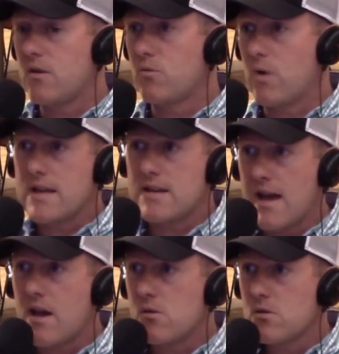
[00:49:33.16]
right
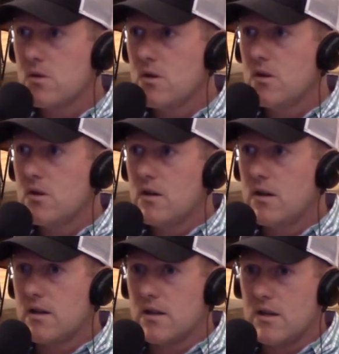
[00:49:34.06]
now.
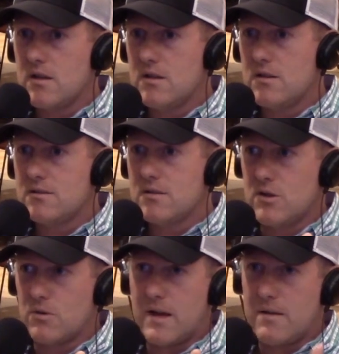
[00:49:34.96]
You know,